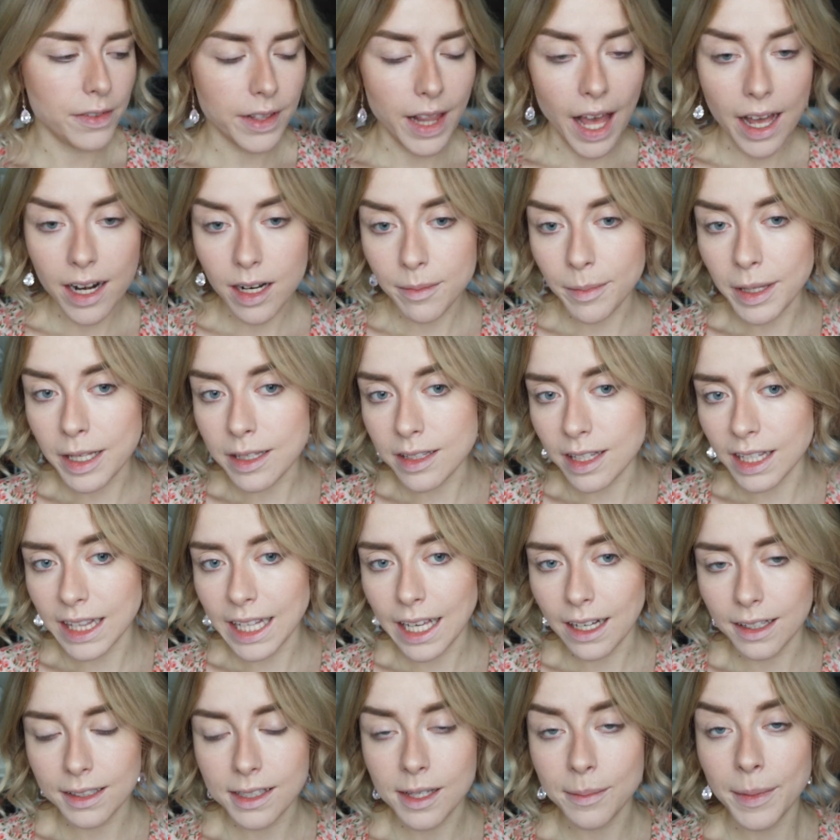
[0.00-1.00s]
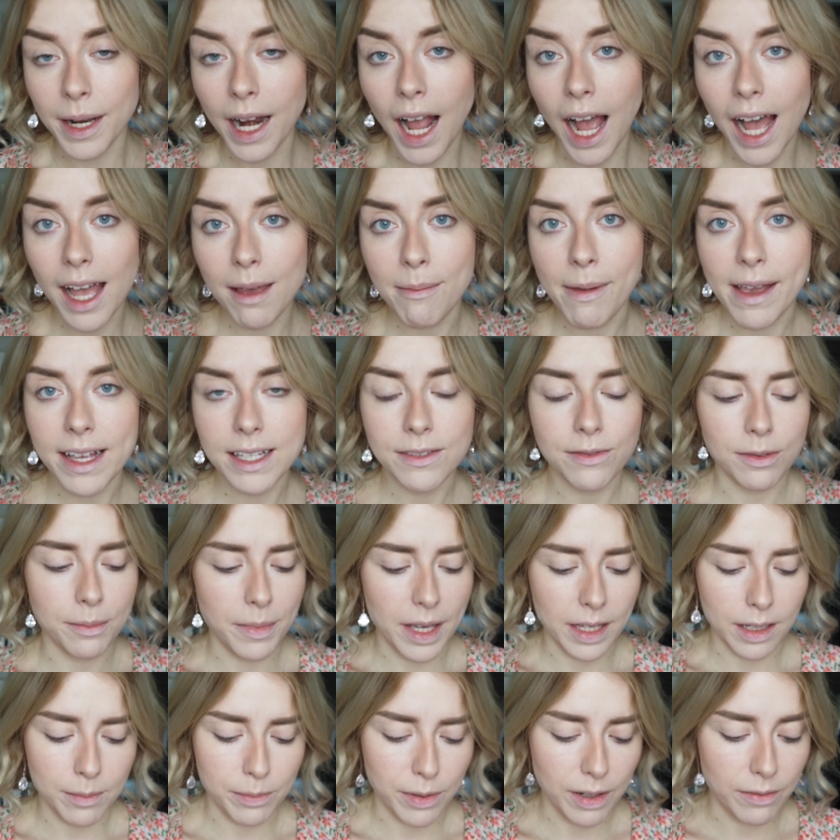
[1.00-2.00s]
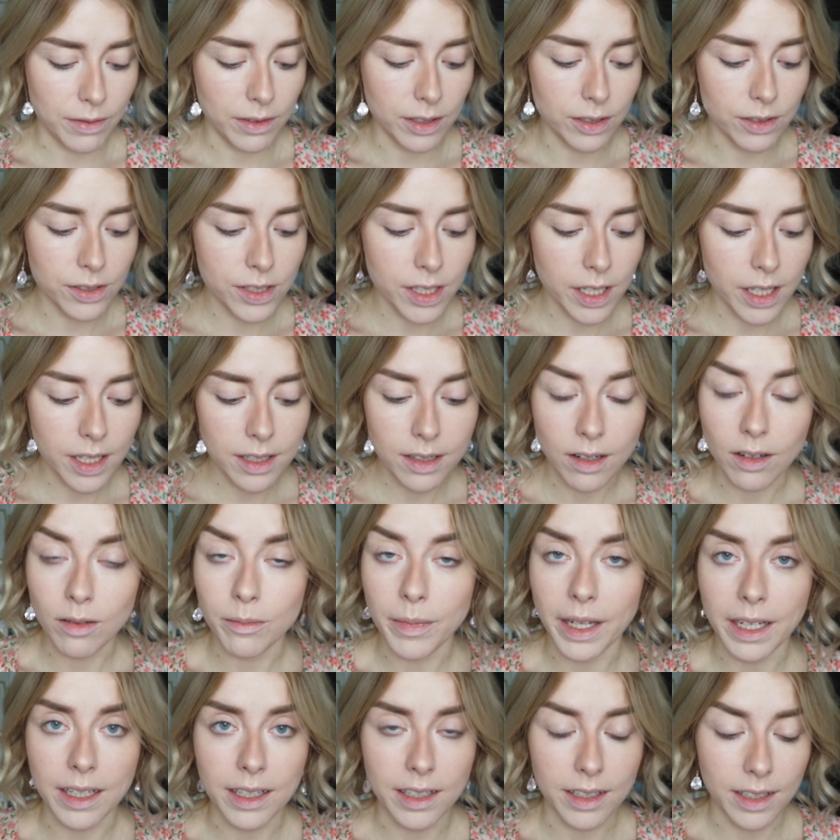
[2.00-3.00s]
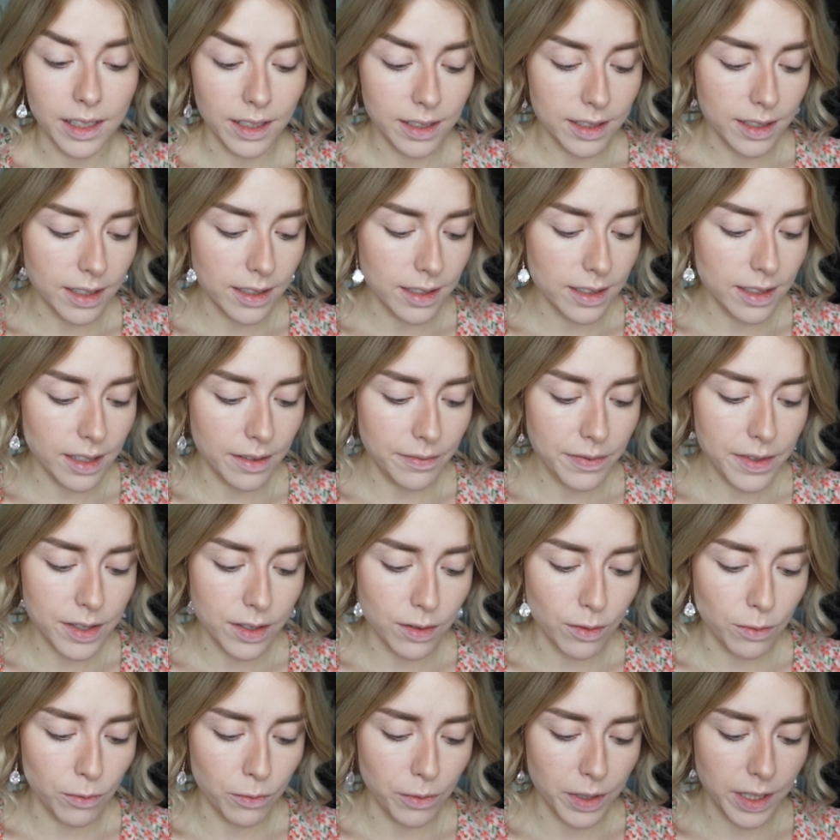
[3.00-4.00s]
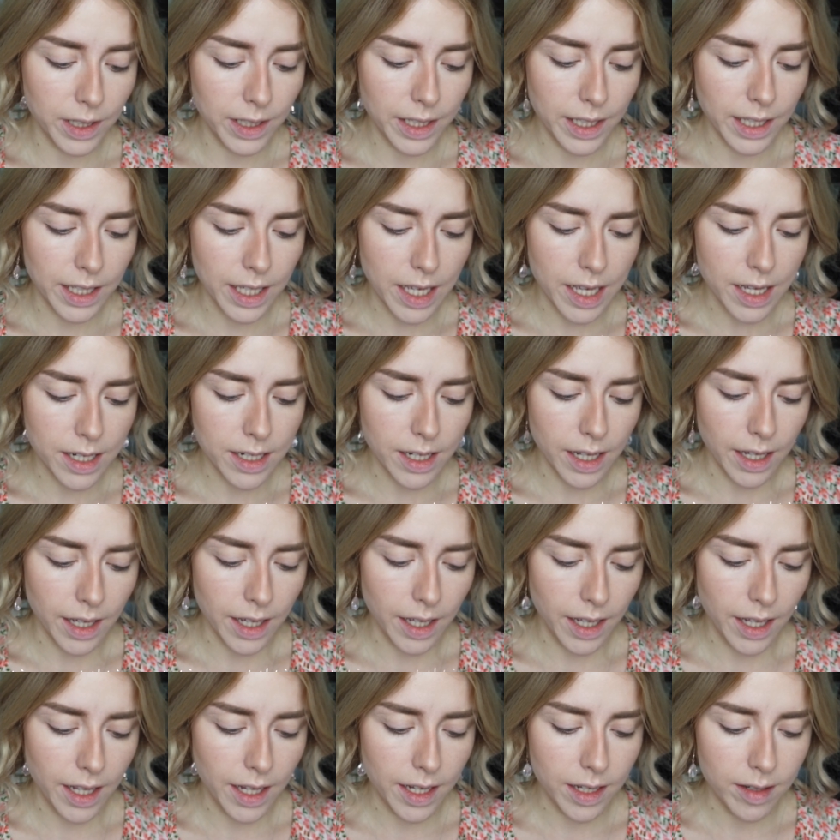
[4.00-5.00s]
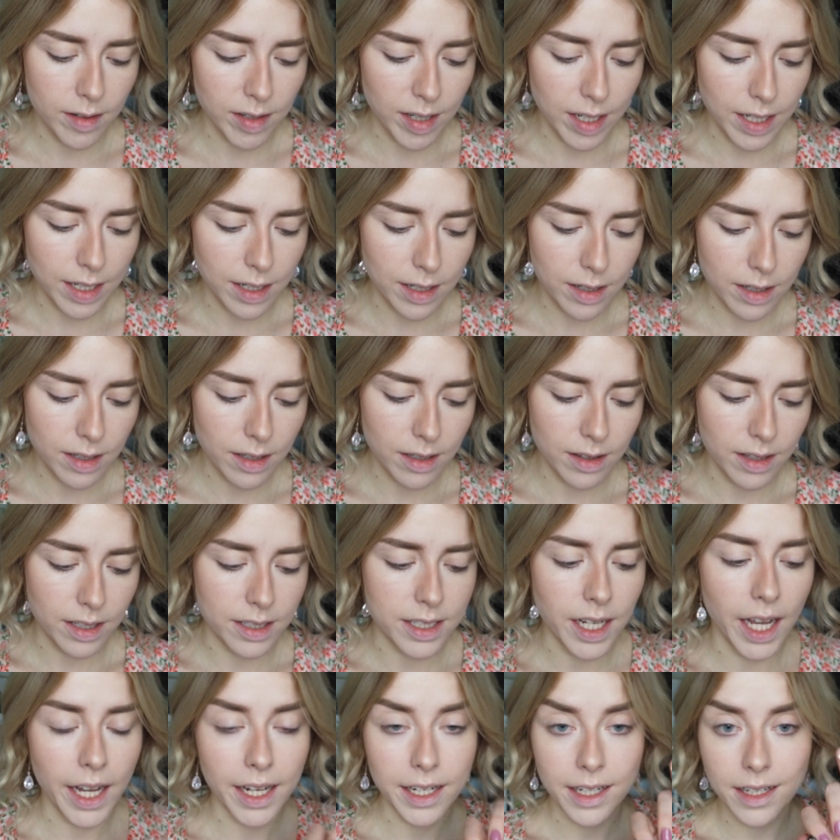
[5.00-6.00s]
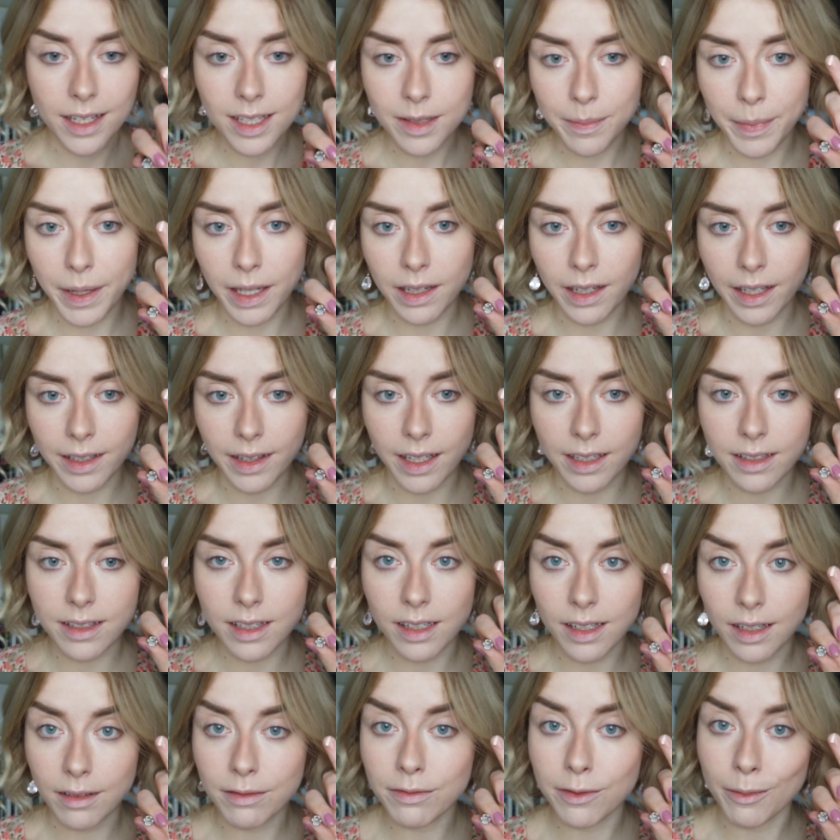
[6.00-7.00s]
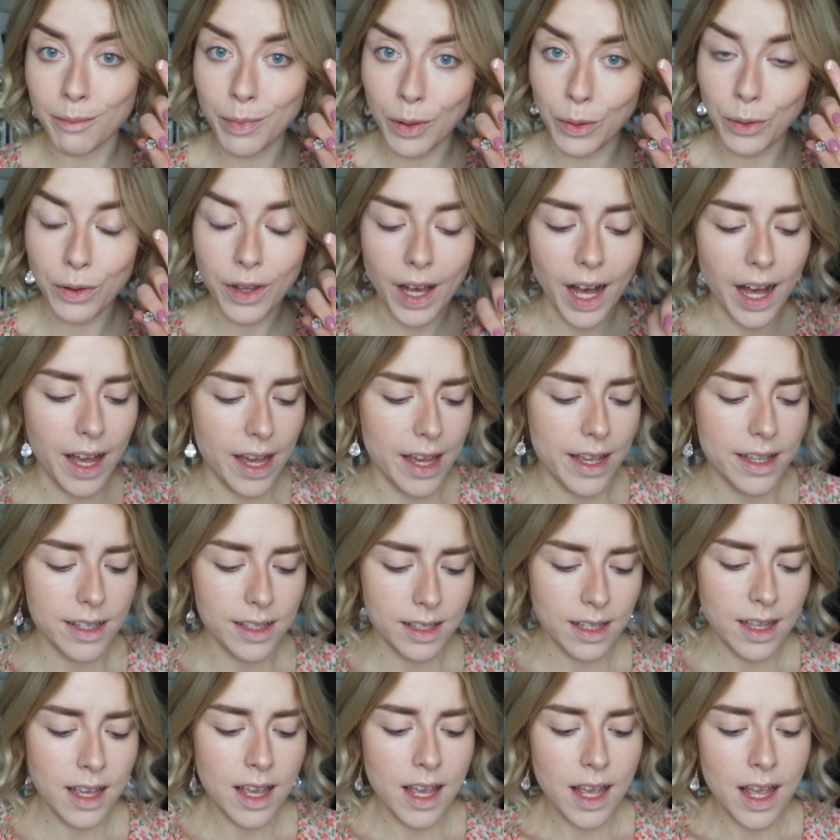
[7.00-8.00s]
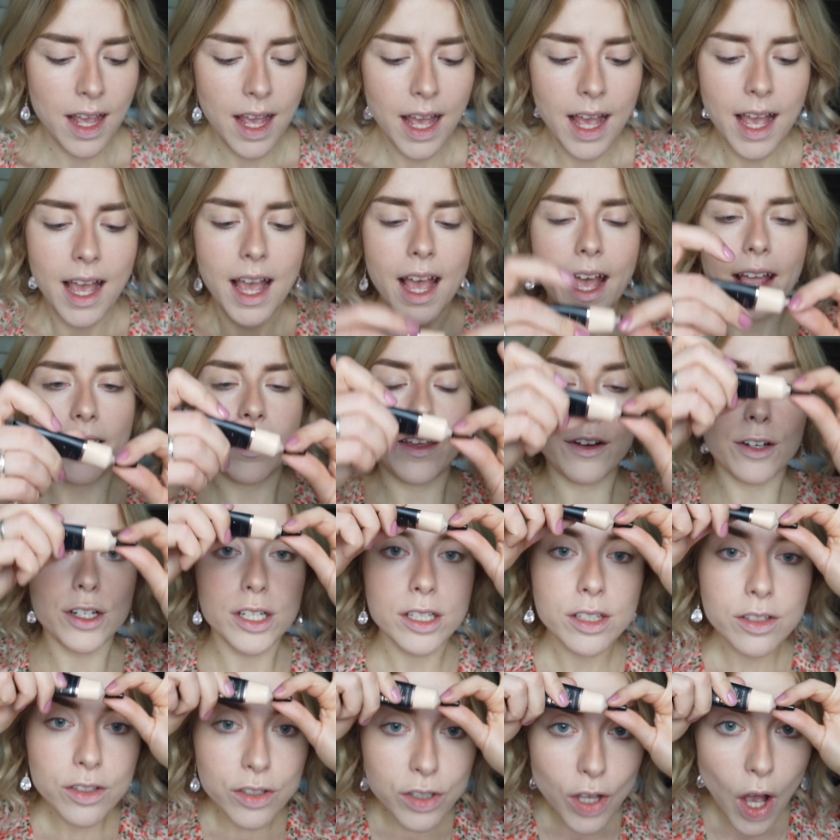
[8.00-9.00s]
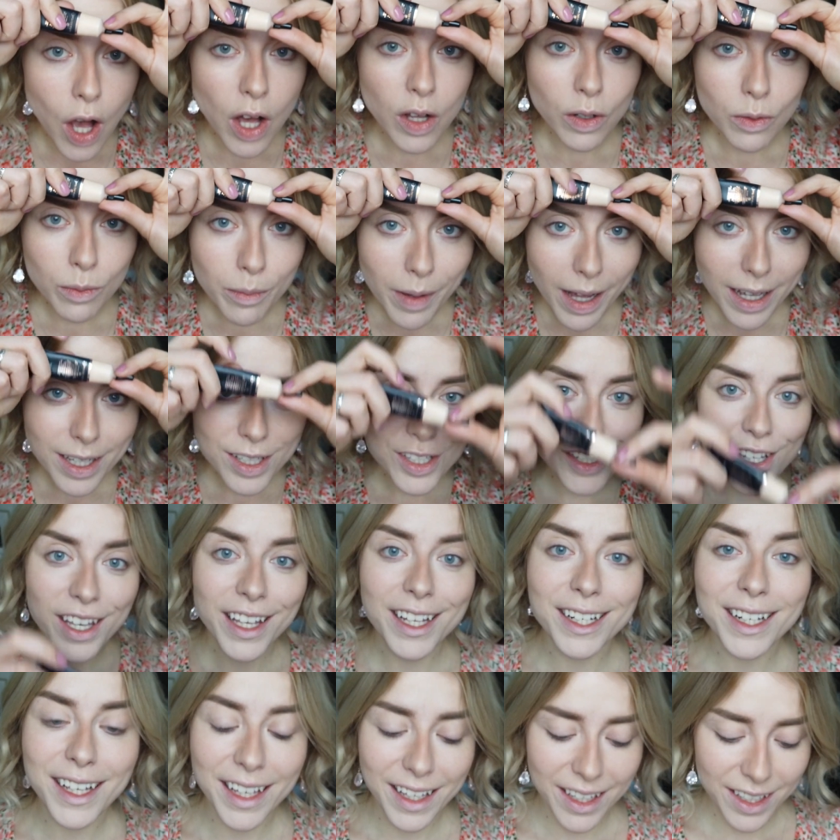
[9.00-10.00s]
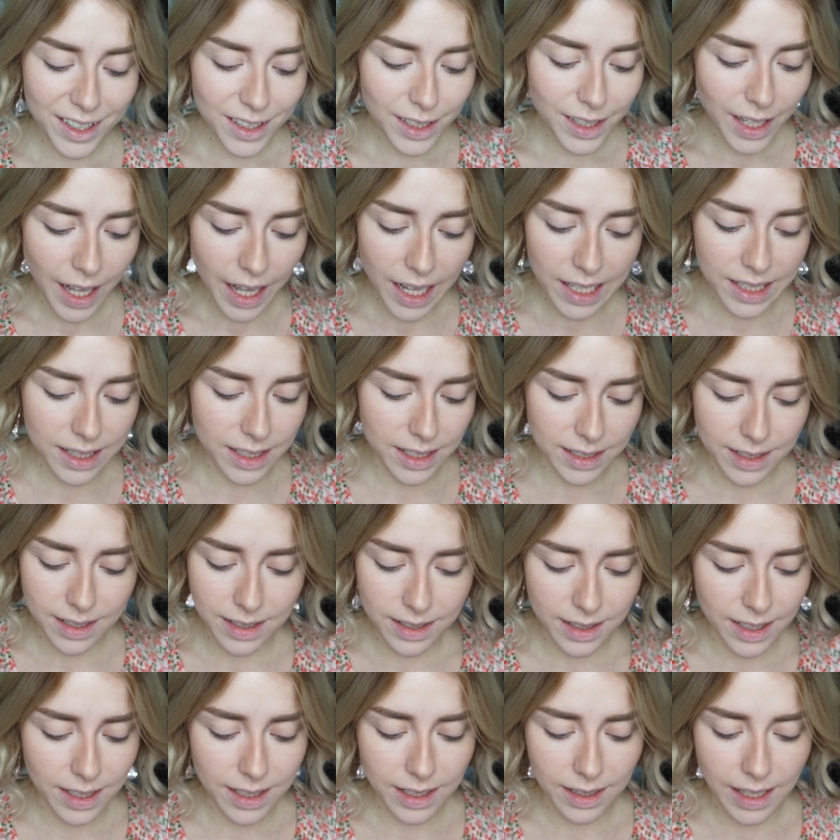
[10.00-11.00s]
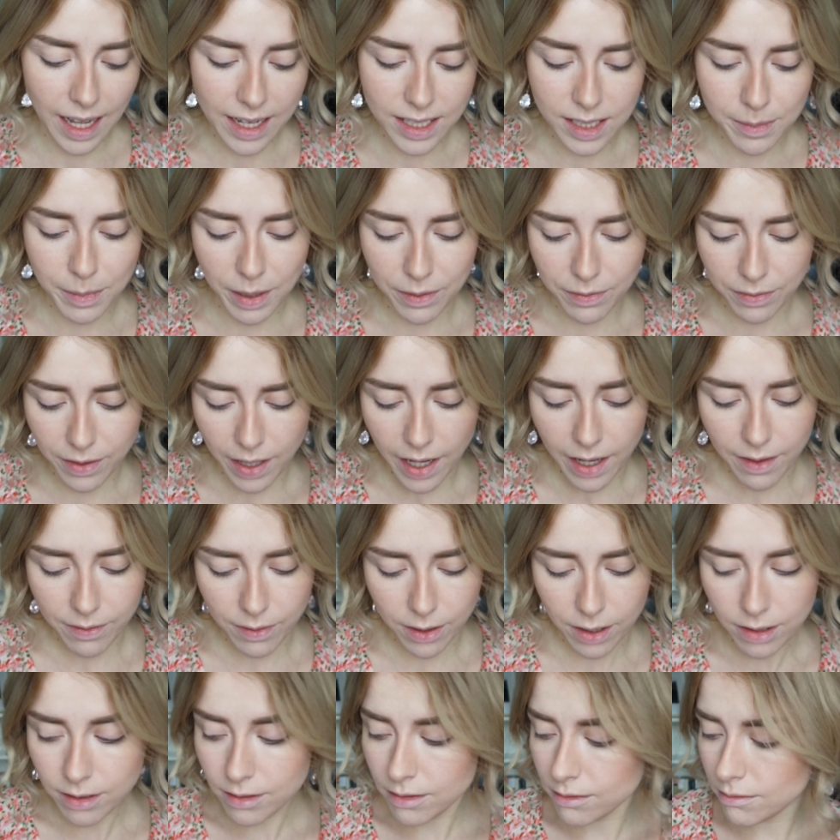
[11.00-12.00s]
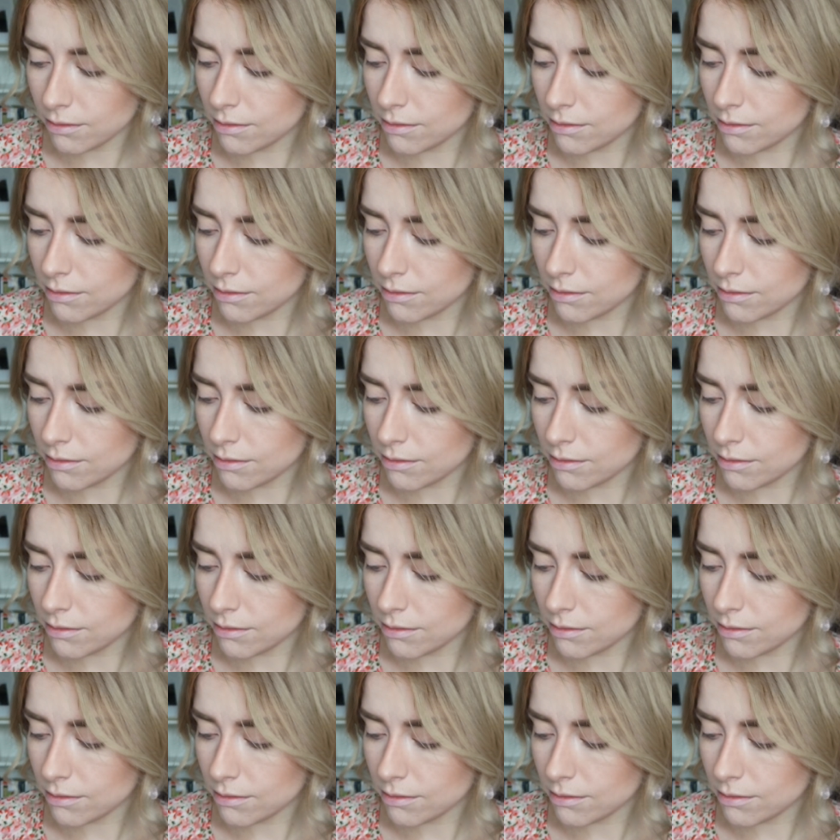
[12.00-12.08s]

For that, I'm using the Ultimate Eye Base from Makeup Revolution. Oh my goodness, this stuff is really good. I need the tiniest bit, like that's enough for both eyes. And there is so much in here. This is gonna last me forever.